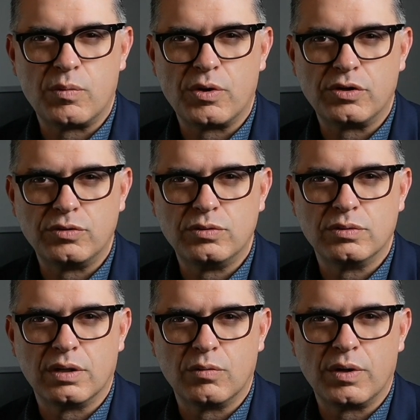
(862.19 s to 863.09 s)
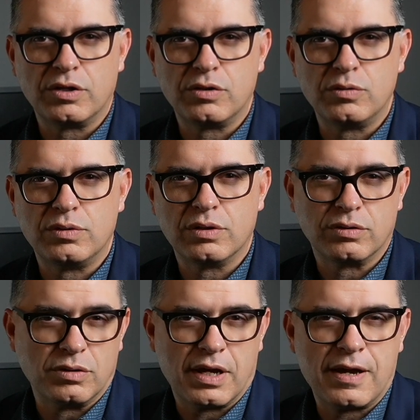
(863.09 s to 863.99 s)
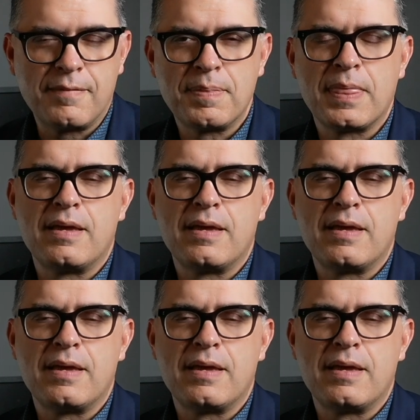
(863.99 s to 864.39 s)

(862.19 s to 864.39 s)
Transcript: wanted to do today.